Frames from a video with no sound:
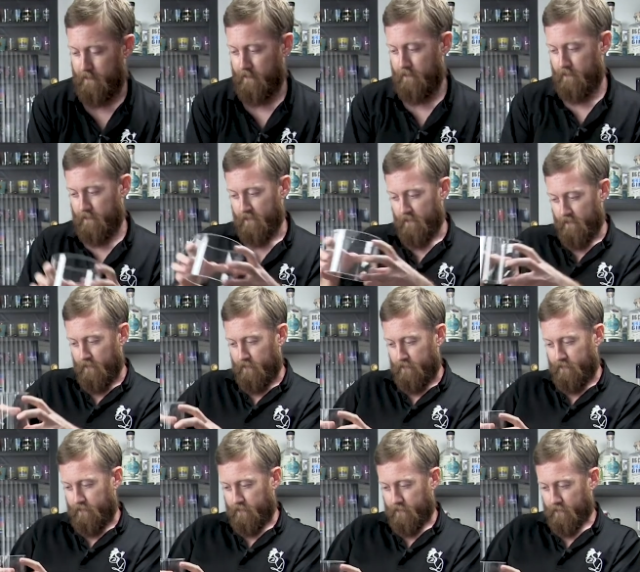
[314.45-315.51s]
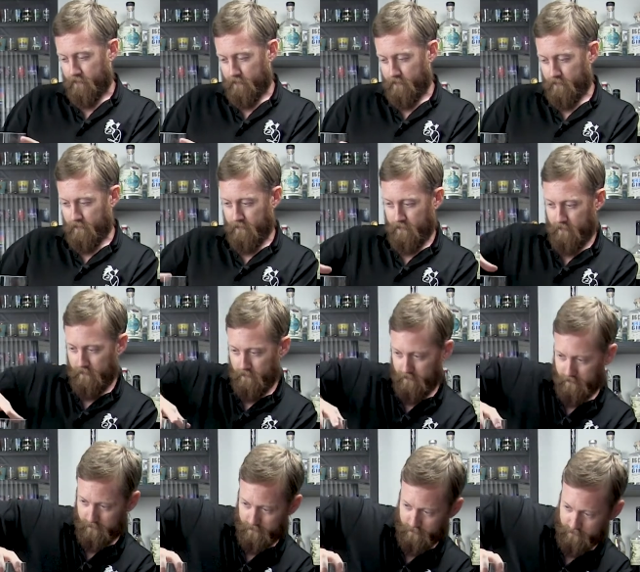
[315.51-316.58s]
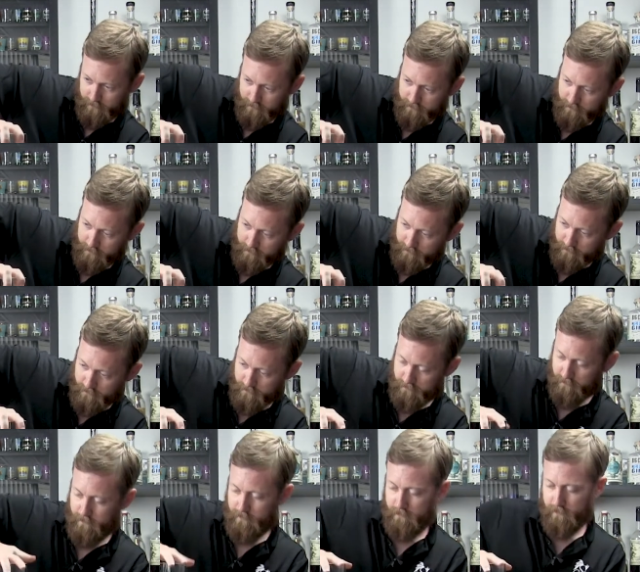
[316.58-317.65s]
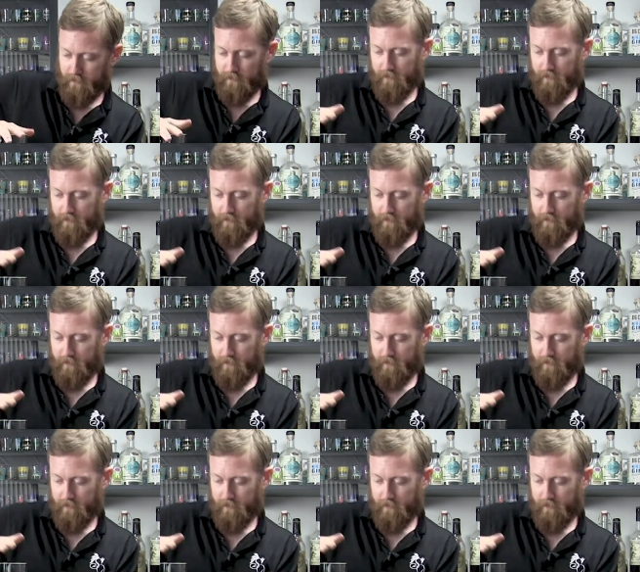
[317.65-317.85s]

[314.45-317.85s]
No one is speaking in this clip.